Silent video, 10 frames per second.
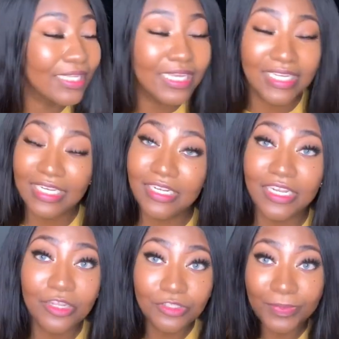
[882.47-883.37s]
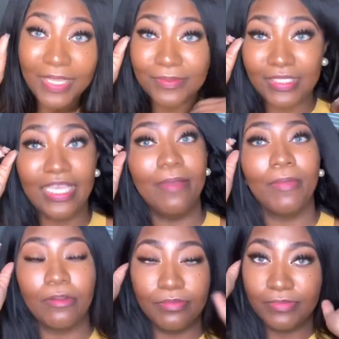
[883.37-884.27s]
honey, those babies can't
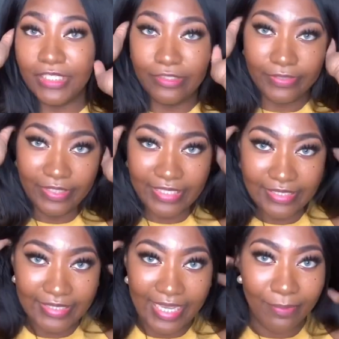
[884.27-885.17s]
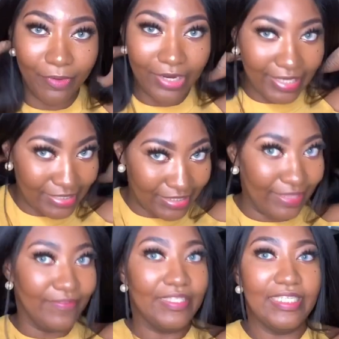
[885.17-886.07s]
burp themselves, so that's the sad part. They just
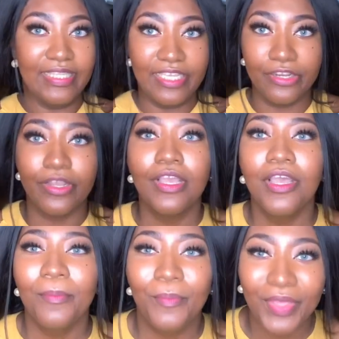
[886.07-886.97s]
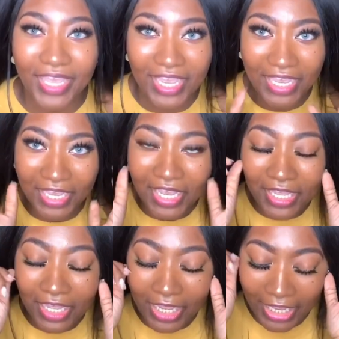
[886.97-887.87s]
have to sit there. But
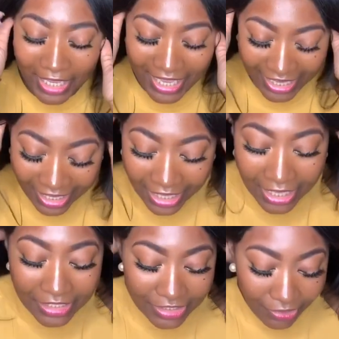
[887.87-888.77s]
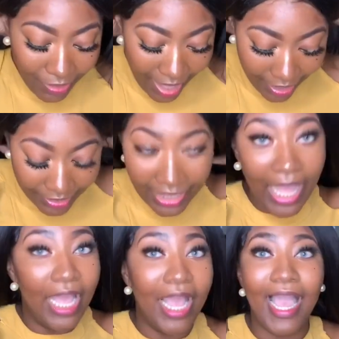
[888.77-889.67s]
so
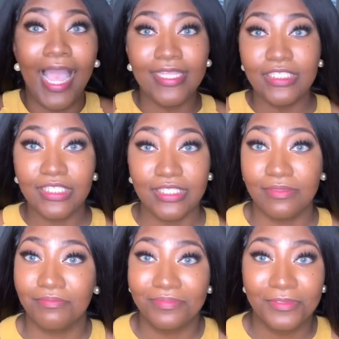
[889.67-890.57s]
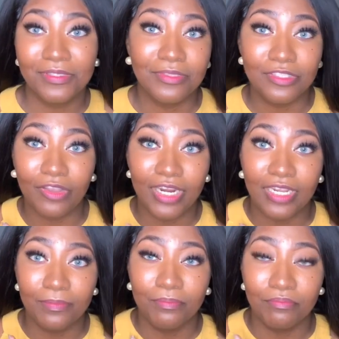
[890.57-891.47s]
I just started
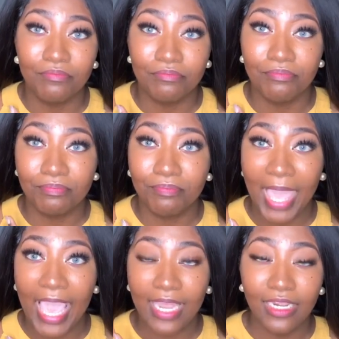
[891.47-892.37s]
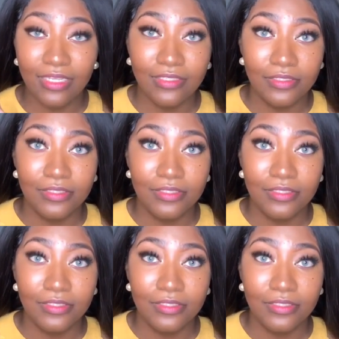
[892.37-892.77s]
patting